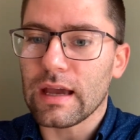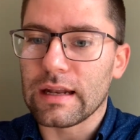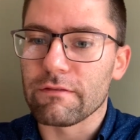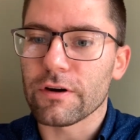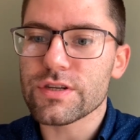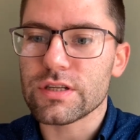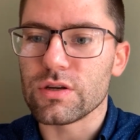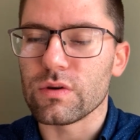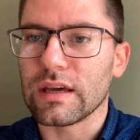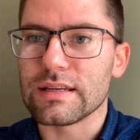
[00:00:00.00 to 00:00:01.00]
And in verse
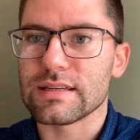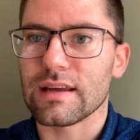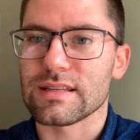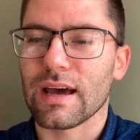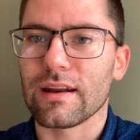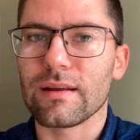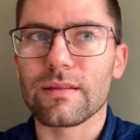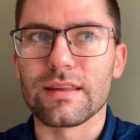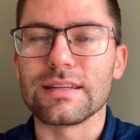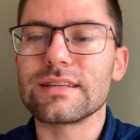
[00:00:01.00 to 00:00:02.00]
2, he says that
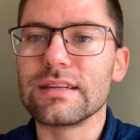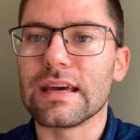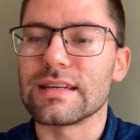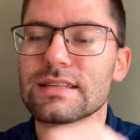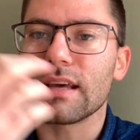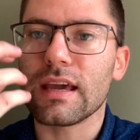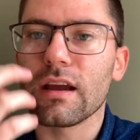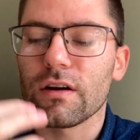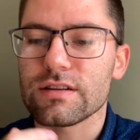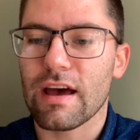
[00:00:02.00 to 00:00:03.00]
his
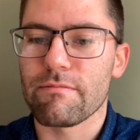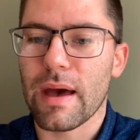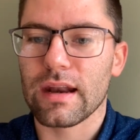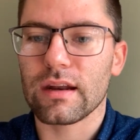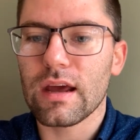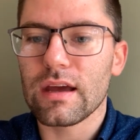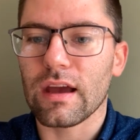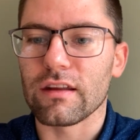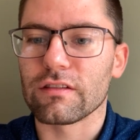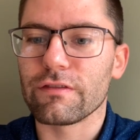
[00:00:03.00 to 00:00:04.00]
tears have been
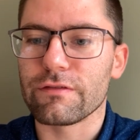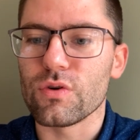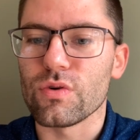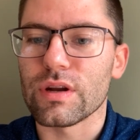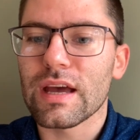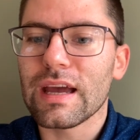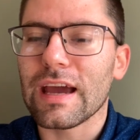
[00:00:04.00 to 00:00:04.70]
his food.